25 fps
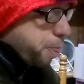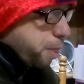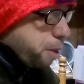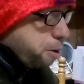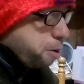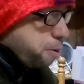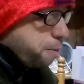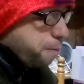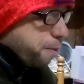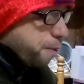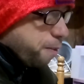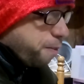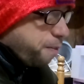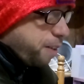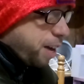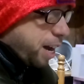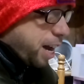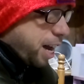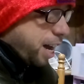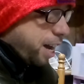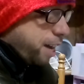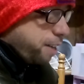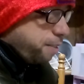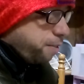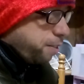number
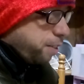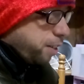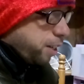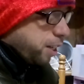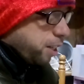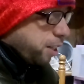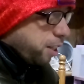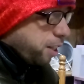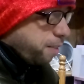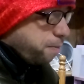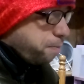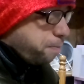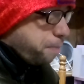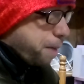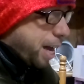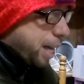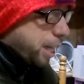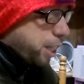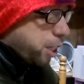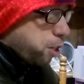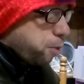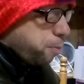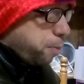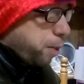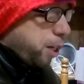5, I love
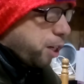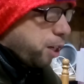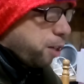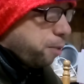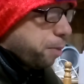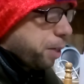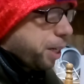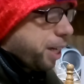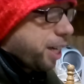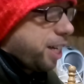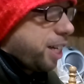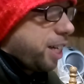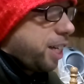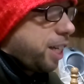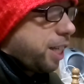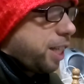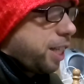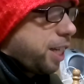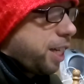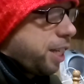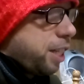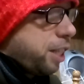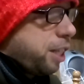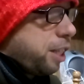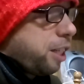basketball because
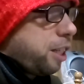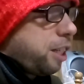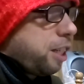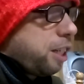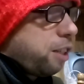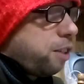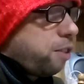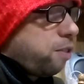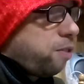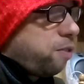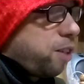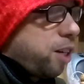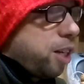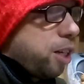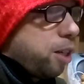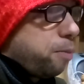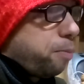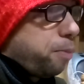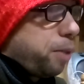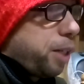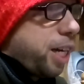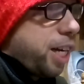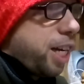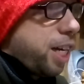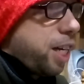it's just fun to
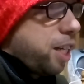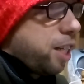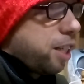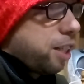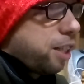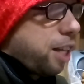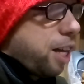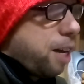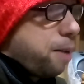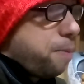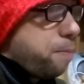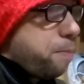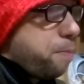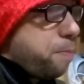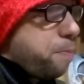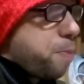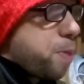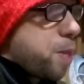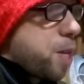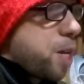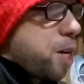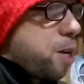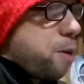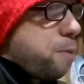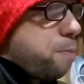play, and it's a lot
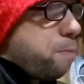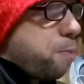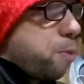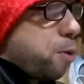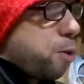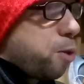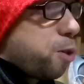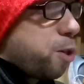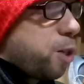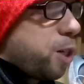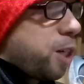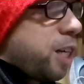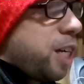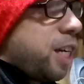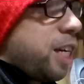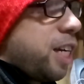more